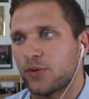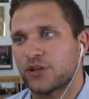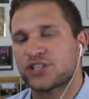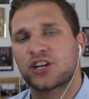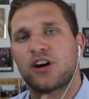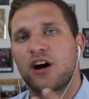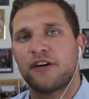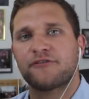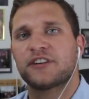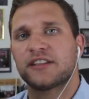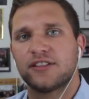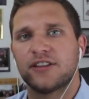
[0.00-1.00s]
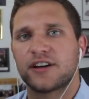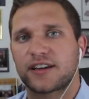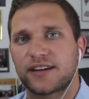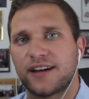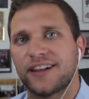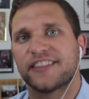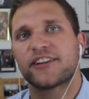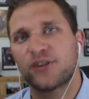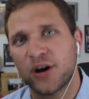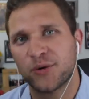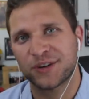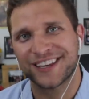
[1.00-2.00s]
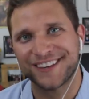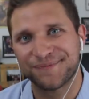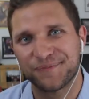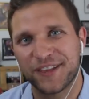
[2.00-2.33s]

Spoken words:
which can often look a little hokey,